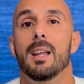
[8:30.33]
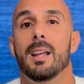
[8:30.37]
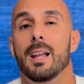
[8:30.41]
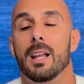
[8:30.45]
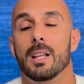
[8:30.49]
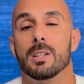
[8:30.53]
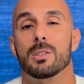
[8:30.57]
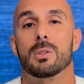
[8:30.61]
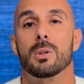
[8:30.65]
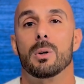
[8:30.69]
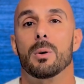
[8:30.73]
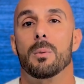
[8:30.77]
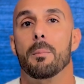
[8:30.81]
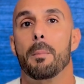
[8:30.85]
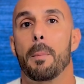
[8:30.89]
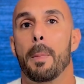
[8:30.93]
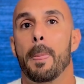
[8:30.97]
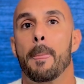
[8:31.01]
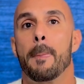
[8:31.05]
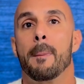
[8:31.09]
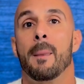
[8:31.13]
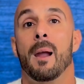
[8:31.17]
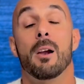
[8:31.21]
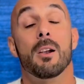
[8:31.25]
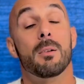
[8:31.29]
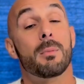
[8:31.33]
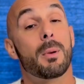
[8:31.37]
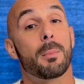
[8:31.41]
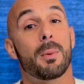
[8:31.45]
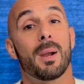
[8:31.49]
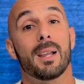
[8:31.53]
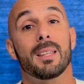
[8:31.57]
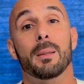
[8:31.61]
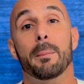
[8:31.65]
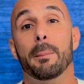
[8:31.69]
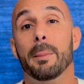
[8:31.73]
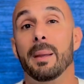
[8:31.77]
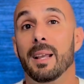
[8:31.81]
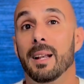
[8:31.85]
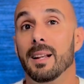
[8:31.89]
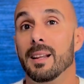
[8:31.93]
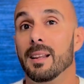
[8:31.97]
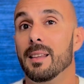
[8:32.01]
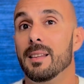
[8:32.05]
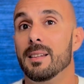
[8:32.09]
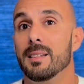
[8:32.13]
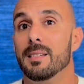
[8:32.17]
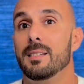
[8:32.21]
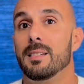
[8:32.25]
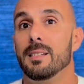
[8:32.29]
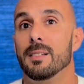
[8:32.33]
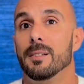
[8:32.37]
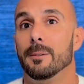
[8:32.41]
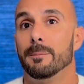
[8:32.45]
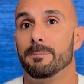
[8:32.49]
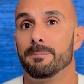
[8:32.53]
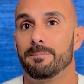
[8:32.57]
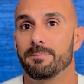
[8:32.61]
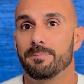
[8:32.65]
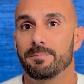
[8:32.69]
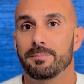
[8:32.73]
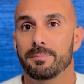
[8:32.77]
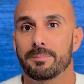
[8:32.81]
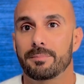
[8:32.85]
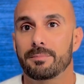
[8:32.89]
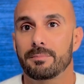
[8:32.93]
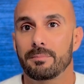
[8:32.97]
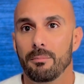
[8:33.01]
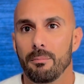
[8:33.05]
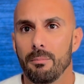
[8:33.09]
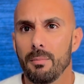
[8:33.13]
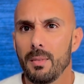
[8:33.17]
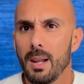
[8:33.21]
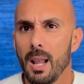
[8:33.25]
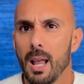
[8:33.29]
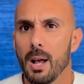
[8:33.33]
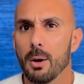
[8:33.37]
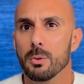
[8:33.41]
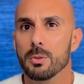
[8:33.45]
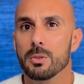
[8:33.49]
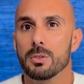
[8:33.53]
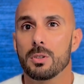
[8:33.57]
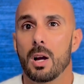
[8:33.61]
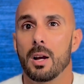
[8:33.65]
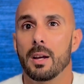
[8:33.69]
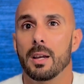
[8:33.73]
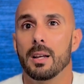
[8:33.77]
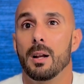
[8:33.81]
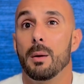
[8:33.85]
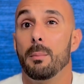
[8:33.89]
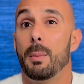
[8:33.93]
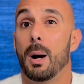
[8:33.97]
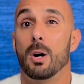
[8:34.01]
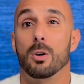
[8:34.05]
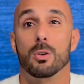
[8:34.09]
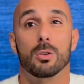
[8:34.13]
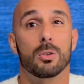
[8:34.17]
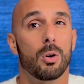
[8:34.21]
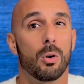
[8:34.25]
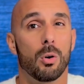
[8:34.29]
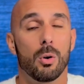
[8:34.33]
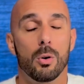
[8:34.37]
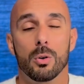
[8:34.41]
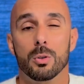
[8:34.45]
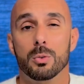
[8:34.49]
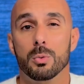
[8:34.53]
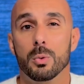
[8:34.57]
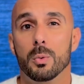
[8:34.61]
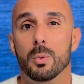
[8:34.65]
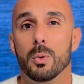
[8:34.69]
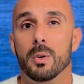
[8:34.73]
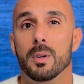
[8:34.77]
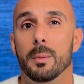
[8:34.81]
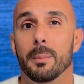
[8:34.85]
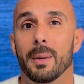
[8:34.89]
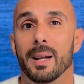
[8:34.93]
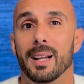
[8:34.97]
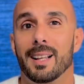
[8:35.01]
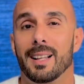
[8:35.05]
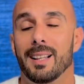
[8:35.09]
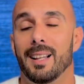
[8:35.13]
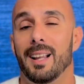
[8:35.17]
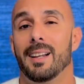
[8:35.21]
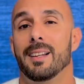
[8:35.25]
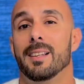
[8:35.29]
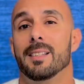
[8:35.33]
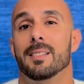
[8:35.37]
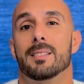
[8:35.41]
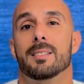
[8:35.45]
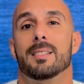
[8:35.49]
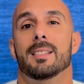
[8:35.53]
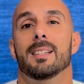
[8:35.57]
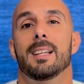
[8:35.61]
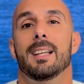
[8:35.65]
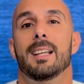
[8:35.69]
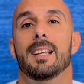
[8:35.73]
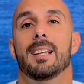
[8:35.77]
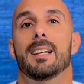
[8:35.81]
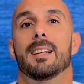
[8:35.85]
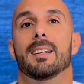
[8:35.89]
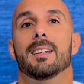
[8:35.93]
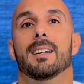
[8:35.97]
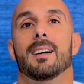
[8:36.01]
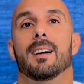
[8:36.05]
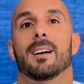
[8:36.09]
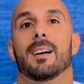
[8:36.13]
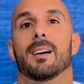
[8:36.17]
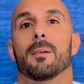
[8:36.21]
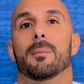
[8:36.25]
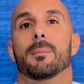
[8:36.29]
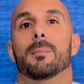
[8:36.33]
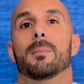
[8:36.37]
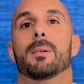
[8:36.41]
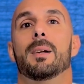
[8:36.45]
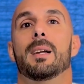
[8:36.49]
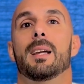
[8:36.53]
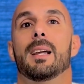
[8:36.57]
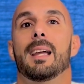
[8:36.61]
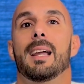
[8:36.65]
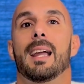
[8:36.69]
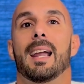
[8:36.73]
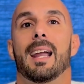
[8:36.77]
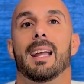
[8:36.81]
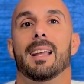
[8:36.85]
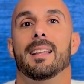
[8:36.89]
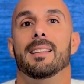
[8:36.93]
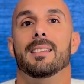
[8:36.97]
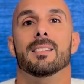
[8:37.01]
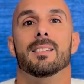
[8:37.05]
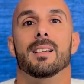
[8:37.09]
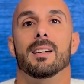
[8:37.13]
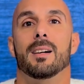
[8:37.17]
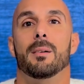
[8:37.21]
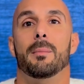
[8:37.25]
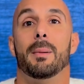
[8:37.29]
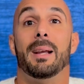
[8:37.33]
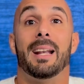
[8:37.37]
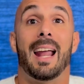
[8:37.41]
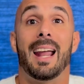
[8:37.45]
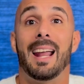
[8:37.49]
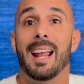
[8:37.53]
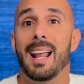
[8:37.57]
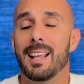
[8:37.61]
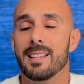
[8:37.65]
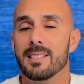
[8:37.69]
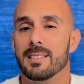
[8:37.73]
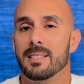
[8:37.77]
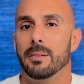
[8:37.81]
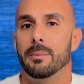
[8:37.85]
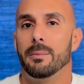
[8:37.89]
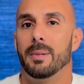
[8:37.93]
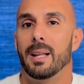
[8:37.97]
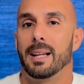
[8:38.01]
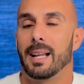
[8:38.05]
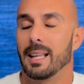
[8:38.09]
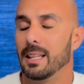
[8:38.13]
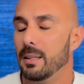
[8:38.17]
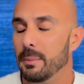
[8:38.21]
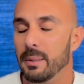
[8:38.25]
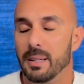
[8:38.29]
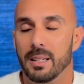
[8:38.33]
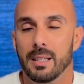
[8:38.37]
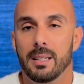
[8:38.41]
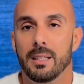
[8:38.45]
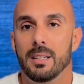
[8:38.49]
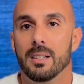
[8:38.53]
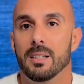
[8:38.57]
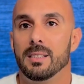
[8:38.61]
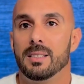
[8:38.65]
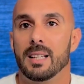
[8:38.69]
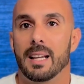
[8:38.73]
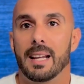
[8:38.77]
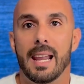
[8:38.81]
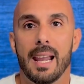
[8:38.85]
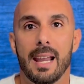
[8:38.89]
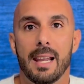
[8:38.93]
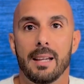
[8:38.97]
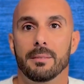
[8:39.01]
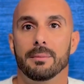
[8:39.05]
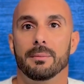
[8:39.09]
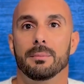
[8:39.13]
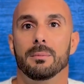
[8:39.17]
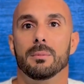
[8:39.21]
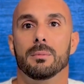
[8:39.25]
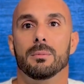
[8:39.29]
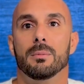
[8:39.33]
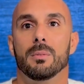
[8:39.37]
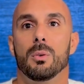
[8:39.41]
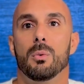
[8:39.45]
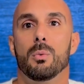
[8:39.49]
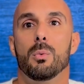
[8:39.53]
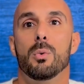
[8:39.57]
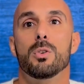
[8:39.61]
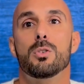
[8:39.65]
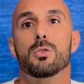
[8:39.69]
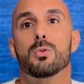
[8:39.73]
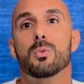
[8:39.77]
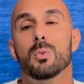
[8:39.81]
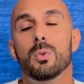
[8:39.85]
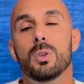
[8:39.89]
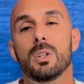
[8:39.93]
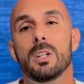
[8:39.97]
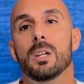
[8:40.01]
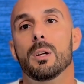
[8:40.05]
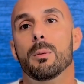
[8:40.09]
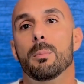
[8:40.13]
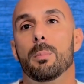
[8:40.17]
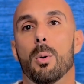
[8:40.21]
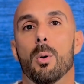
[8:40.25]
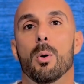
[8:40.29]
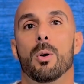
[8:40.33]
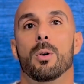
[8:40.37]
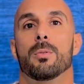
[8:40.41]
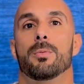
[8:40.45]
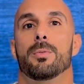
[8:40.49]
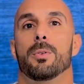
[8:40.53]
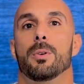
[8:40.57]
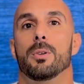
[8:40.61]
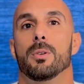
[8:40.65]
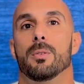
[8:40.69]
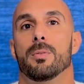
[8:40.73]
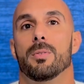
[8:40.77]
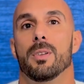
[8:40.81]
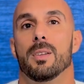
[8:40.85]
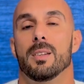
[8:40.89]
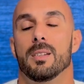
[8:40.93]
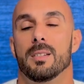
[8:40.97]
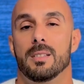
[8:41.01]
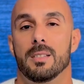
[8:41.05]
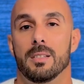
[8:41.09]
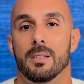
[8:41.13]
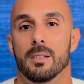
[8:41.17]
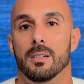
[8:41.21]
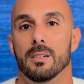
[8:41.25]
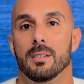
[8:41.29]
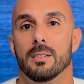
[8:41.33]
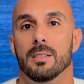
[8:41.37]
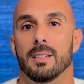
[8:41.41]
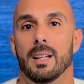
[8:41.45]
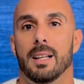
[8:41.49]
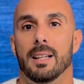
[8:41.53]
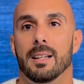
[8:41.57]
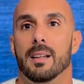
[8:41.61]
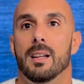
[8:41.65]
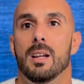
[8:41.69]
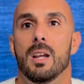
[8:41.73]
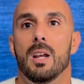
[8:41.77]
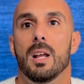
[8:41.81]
And so I remember at the beginning of this year, I was talking about goals with one of my clients. And I asked him, like at the beginning of the year, I was like, hey, what's really important for you for this year? Like